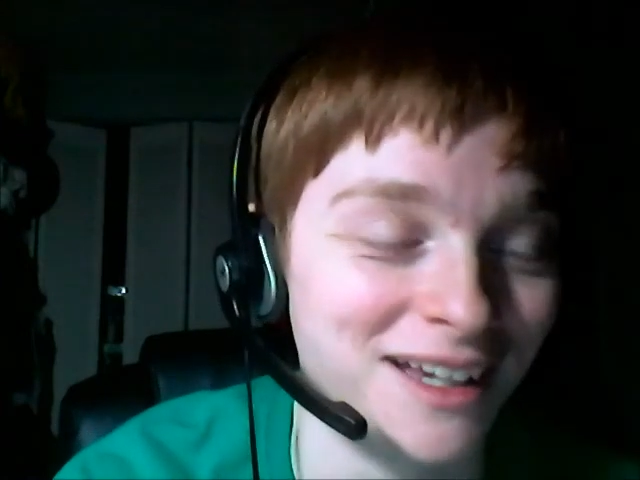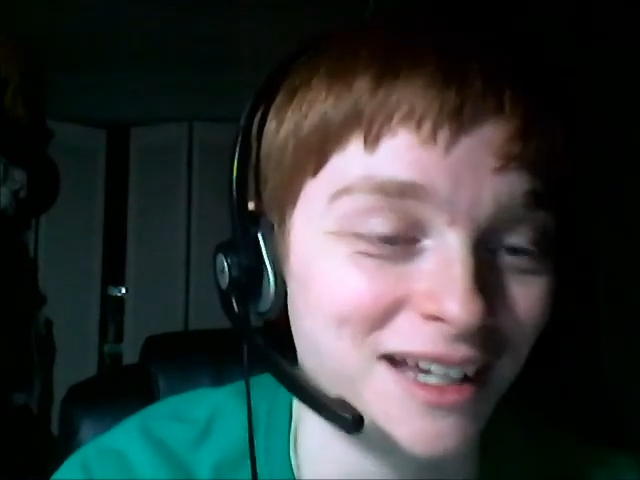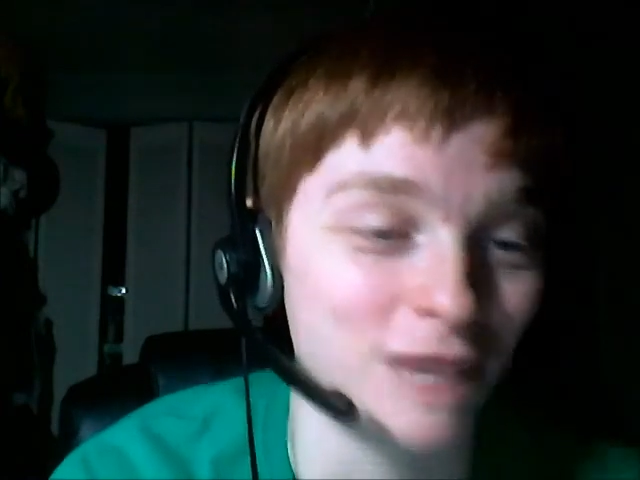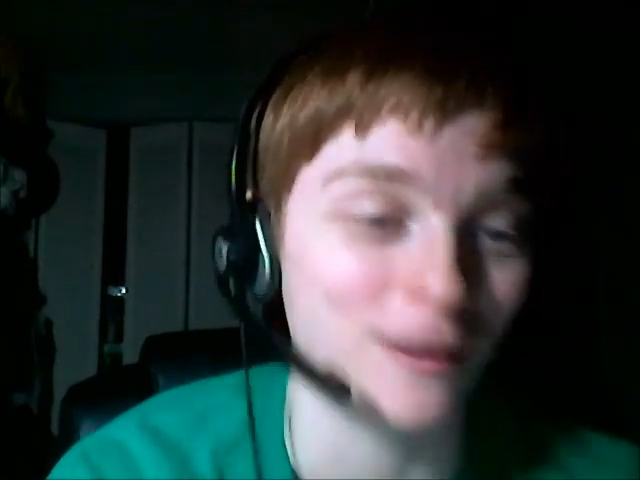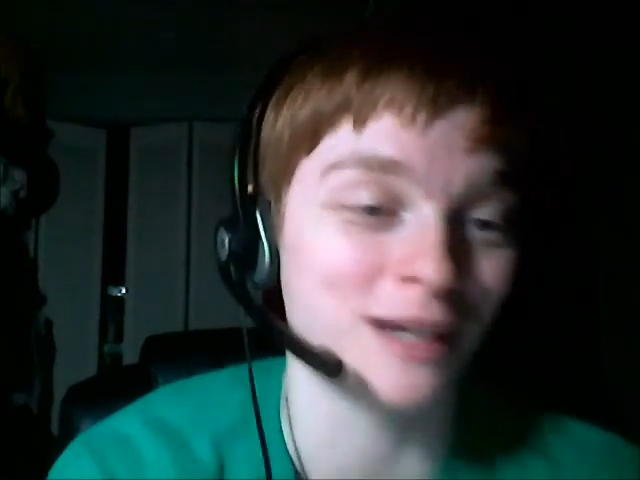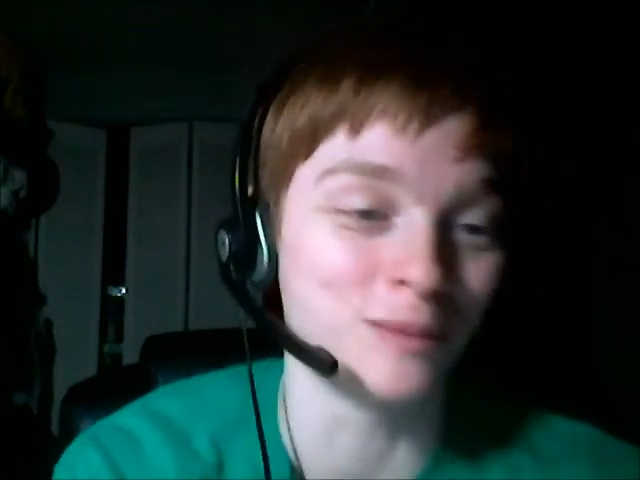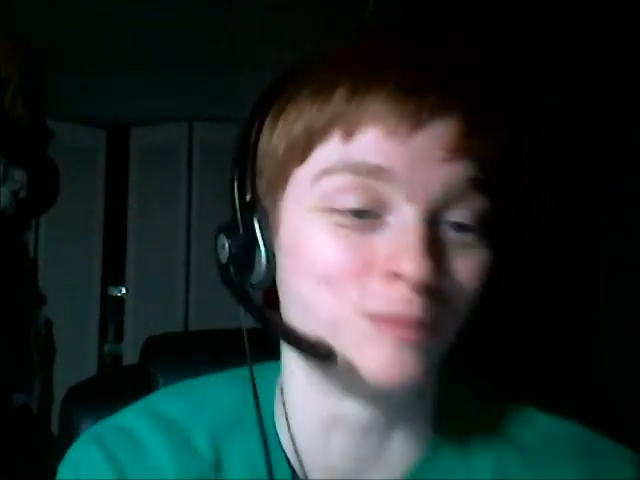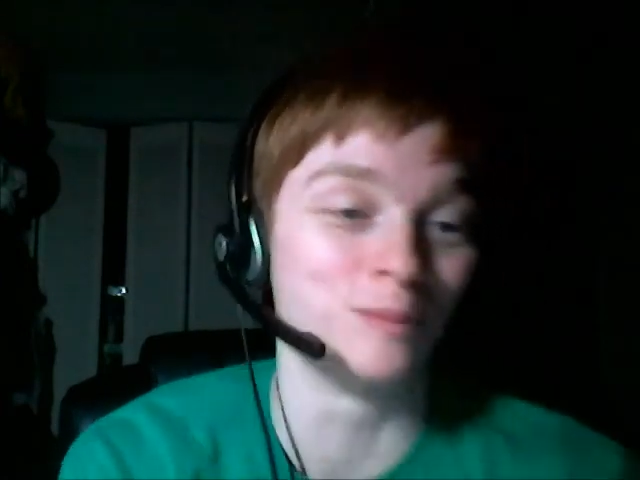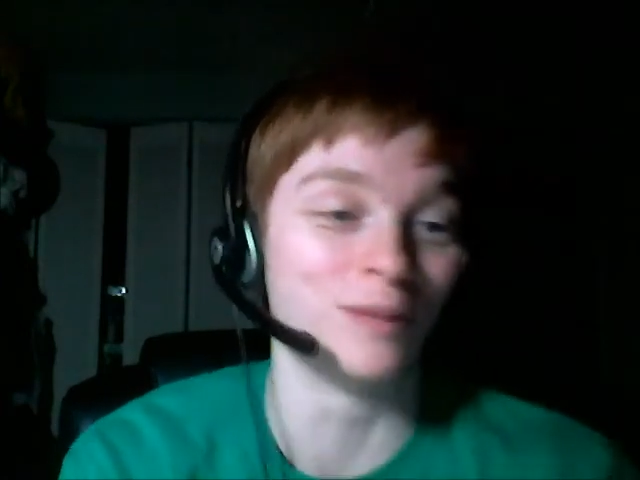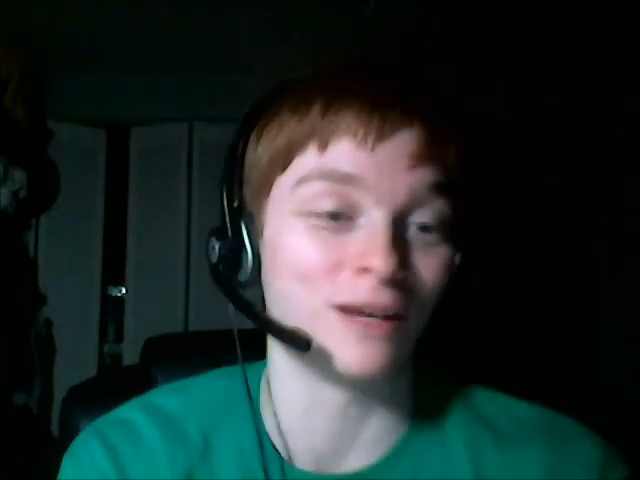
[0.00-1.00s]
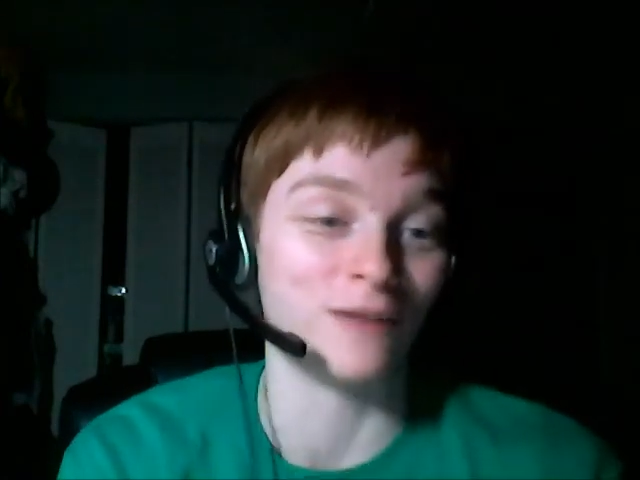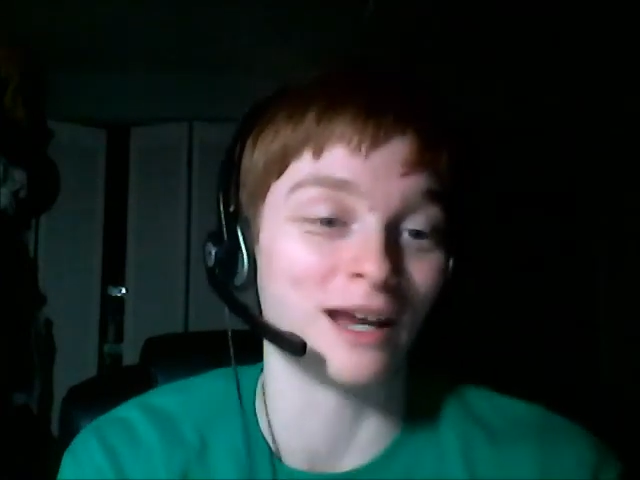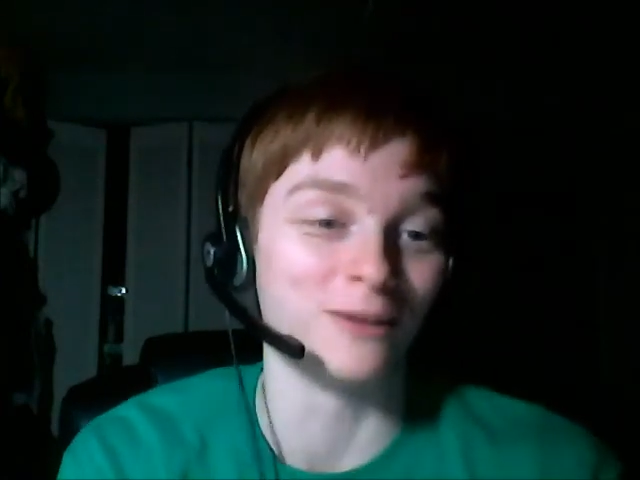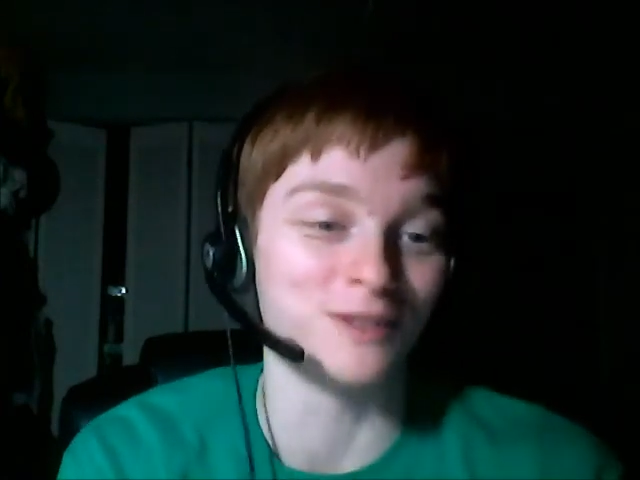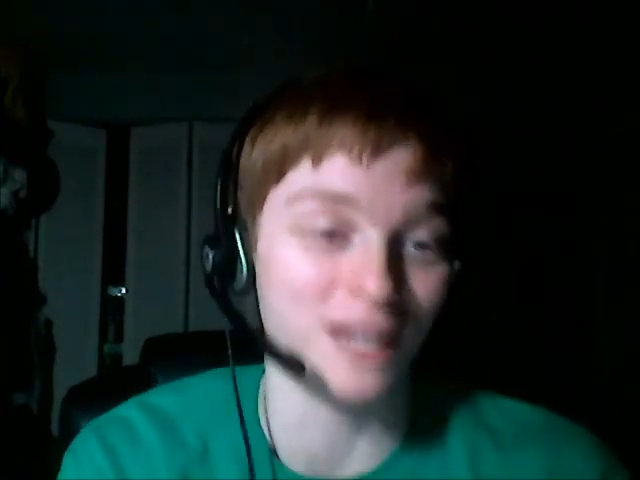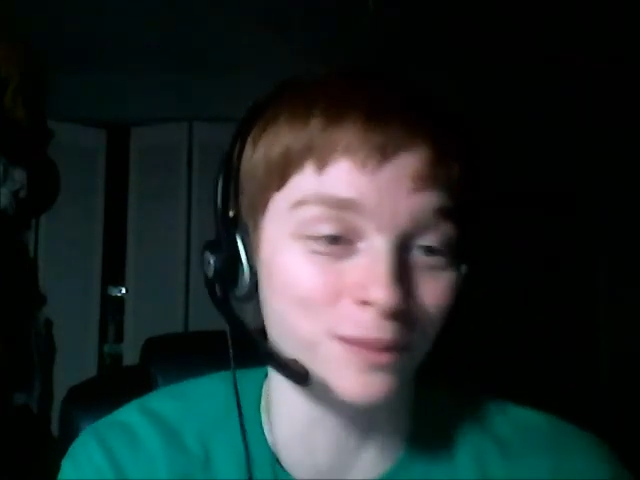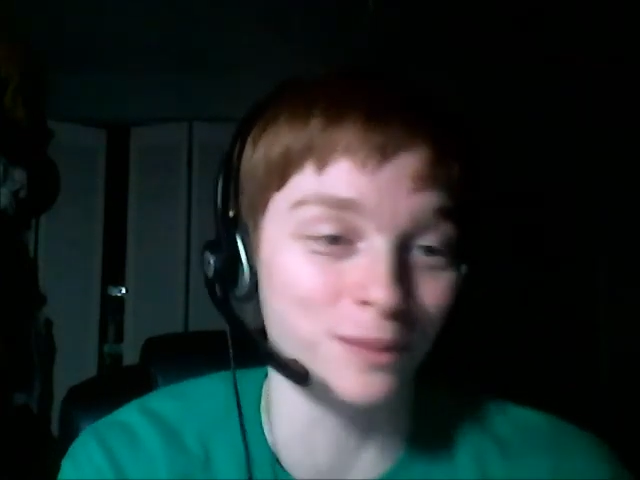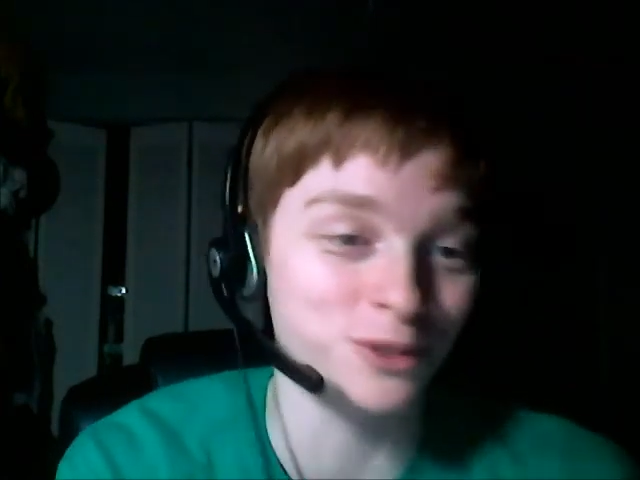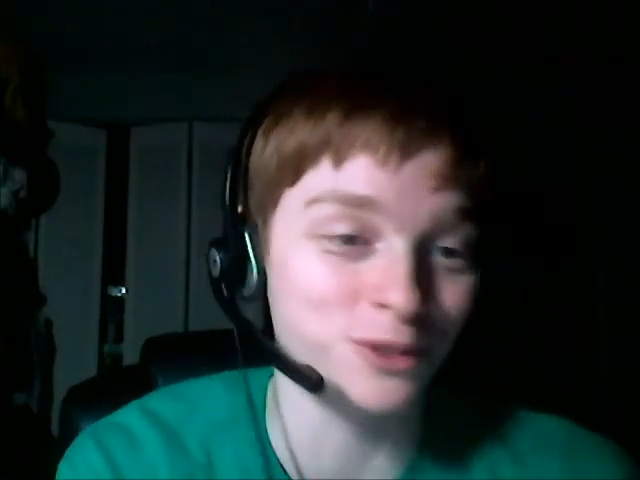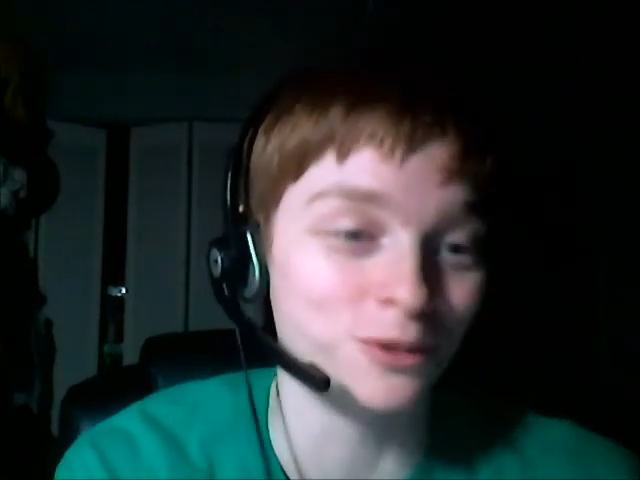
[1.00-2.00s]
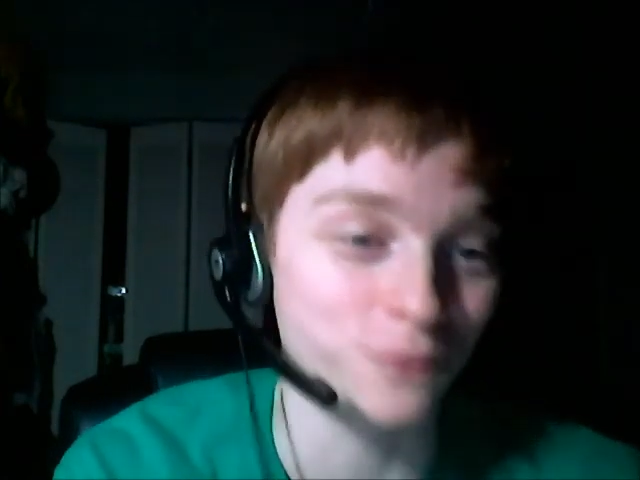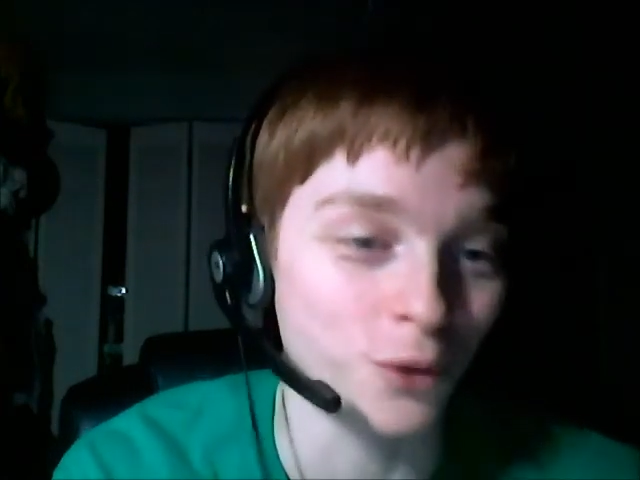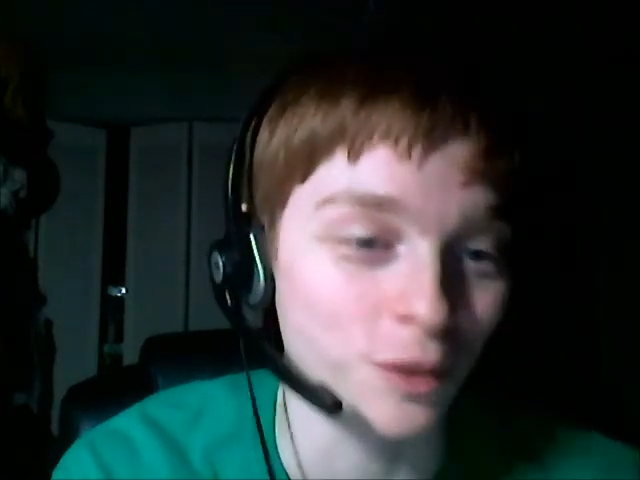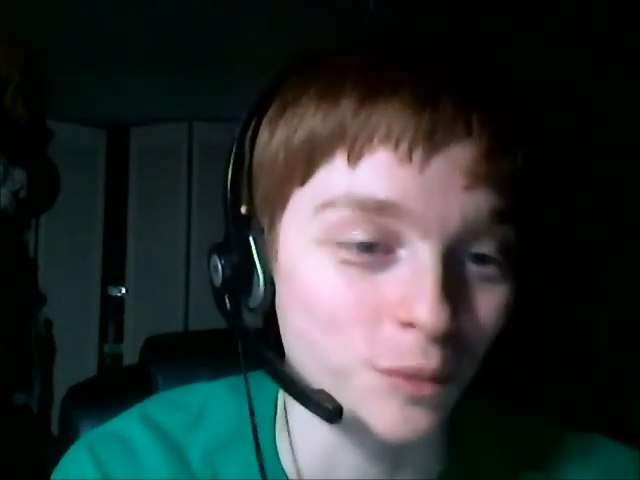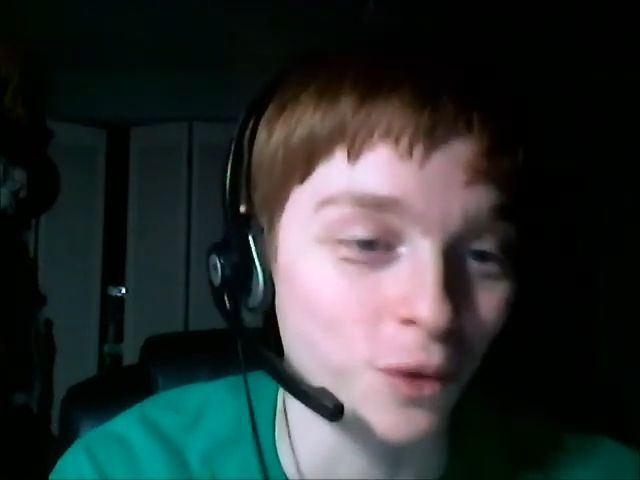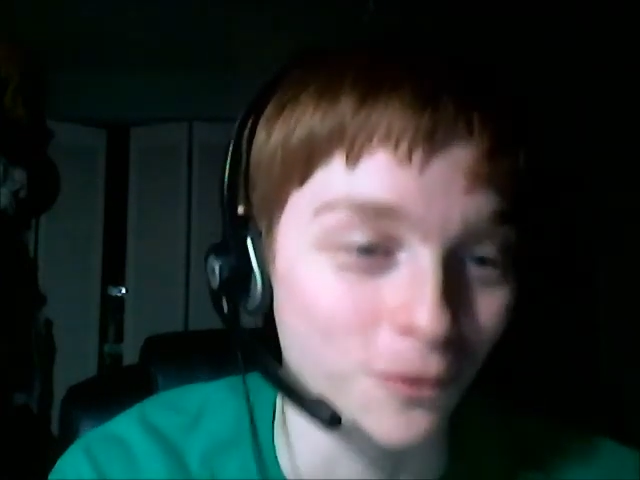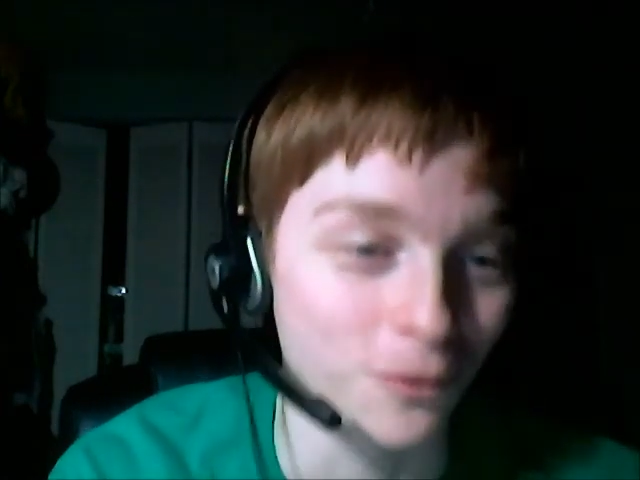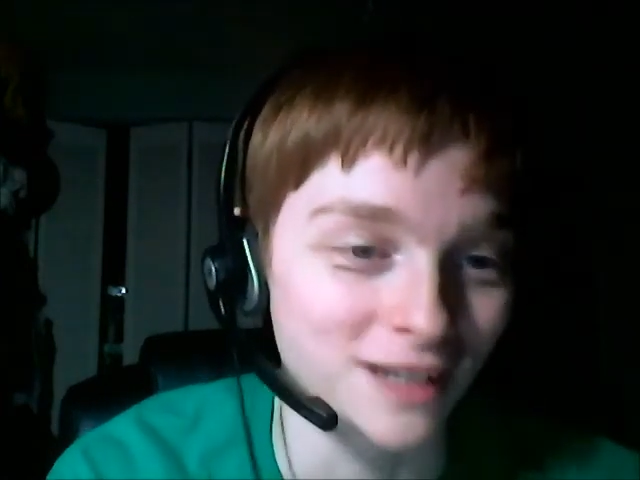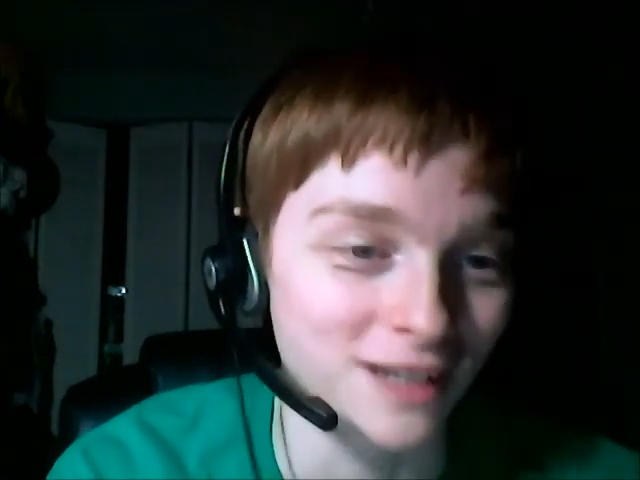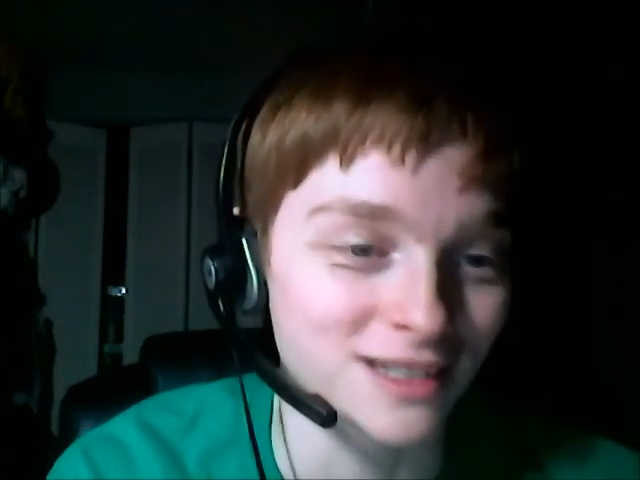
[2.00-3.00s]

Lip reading: if I was able to afford more weights,